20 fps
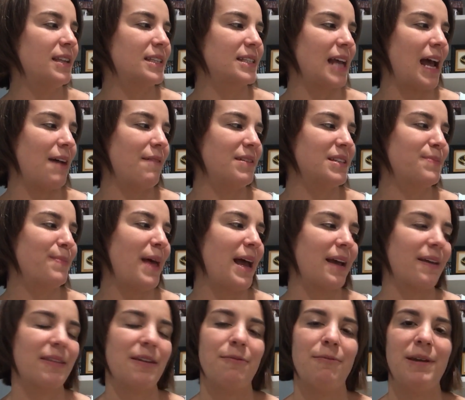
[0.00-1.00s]
the sky was
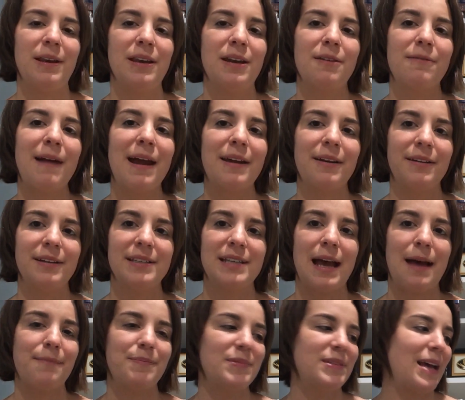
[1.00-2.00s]
black, the window rattled,
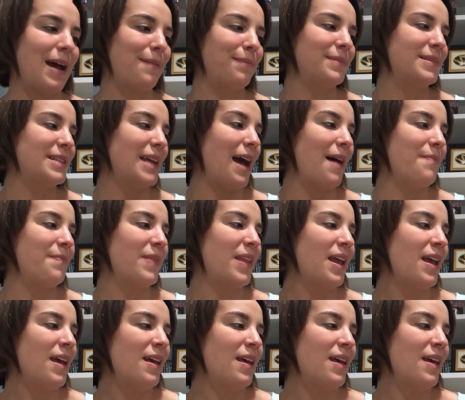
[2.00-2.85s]
tap, tap, tap.